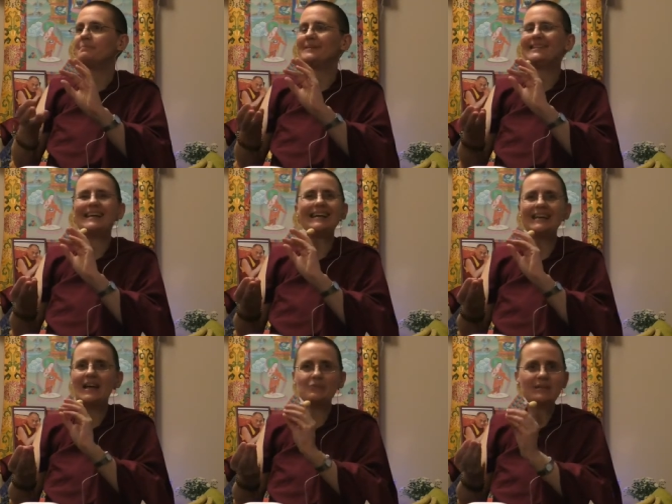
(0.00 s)
but it,
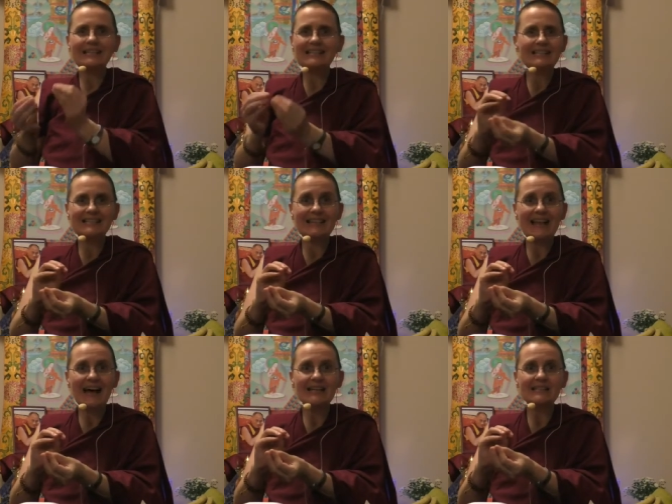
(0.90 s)
it really doesn't
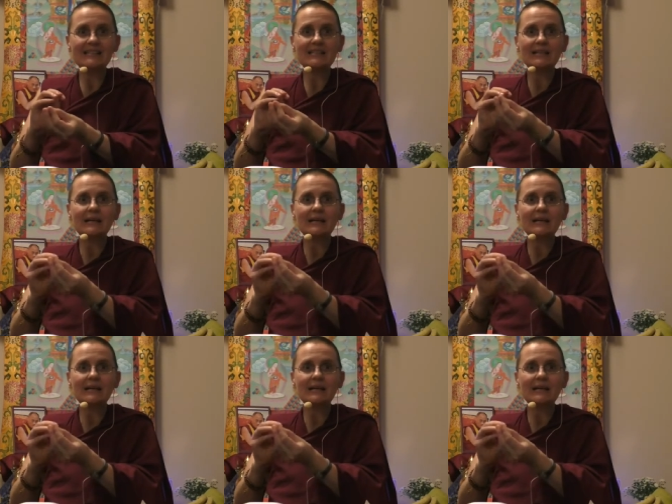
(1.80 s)
last.